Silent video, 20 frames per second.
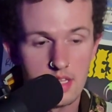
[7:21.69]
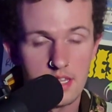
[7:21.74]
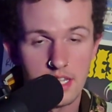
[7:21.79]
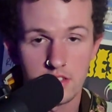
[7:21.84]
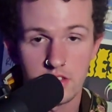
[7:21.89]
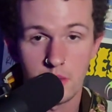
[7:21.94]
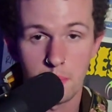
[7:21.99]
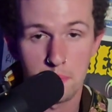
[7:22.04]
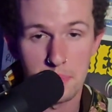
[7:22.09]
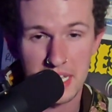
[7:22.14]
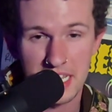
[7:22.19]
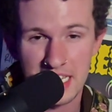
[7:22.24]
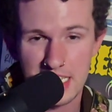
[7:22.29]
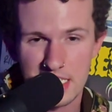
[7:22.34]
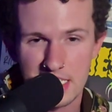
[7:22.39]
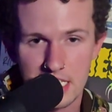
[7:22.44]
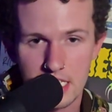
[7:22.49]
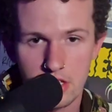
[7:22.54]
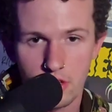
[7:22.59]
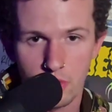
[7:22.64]
That's the
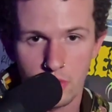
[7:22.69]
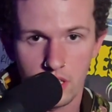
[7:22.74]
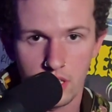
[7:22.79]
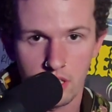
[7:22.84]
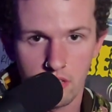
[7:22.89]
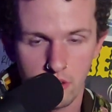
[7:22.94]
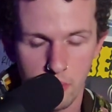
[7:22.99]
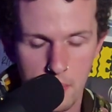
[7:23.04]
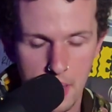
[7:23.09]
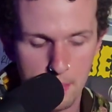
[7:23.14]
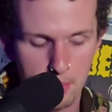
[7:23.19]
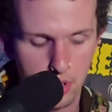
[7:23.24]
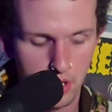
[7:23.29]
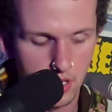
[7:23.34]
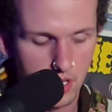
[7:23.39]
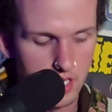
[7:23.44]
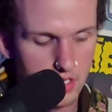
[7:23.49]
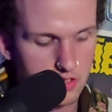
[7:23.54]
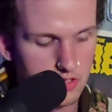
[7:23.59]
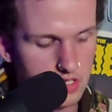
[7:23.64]
biggest thing to really
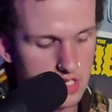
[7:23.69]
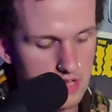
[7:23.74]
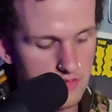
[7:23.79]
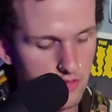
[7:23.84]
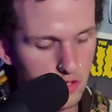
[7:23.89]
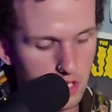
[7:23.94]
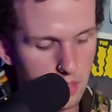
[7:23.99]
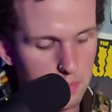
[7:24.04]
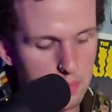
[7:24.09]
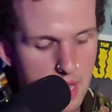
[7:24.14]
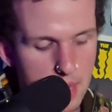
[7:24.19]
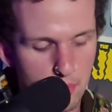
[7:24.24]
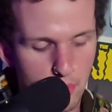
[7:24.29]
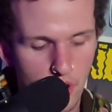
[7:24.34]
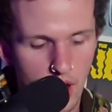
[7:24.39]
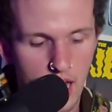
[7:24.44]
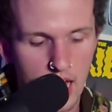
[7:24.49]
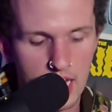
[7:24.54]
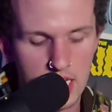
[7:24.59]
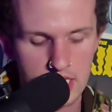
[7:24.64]
remember. And see if you can
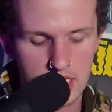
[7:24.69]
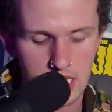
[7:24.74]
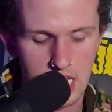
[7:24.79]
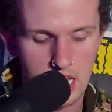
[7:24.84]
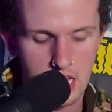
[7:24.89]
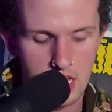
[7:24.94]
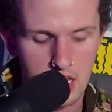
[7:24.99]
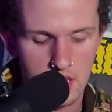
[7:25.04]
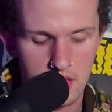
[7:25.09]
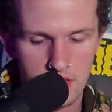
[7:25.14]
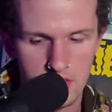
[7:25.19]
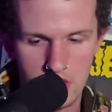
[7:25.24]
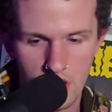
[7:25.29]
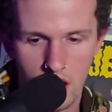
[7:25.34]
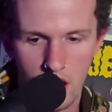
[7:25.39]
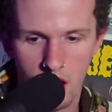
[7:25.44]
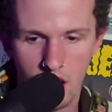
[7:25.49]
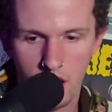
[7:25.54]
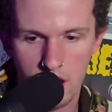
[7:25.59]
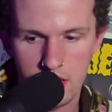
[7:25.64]
memorize the
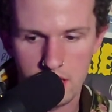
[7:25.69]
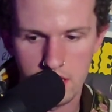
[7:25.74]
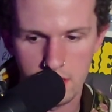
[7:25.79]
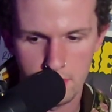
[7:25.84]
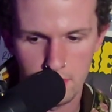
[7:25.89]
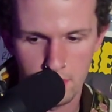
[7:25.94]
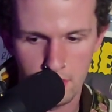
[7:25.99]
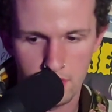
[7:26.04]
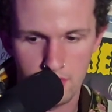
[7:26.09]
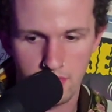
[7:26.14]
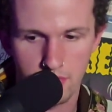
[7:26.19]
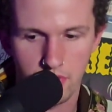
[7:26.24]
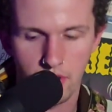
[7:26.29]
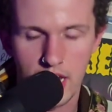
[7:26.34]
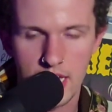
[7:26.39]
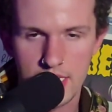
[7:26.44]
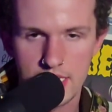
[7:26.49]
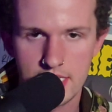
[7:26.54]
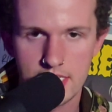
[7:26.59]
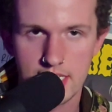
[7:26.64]
odd numbered
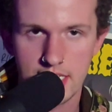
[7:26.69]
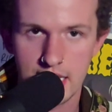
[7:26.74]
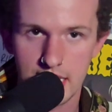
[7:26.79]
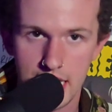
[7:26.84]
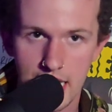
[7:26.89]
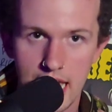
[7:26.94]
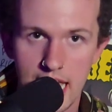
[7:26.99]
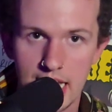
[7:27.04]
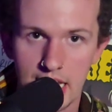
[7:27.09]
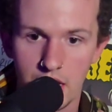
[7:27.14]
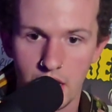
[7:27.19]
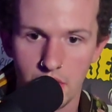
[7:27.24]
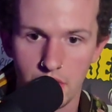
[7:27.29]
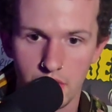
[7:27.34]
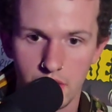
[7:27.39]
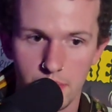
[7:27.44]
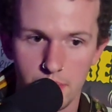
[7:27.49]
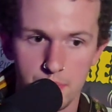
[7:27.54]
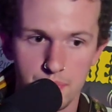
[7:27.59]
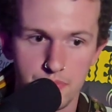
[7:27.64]
frets to get a hang
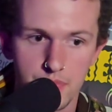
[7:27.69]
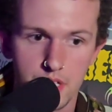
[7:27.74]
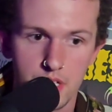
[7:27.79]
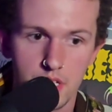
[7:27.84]
of it.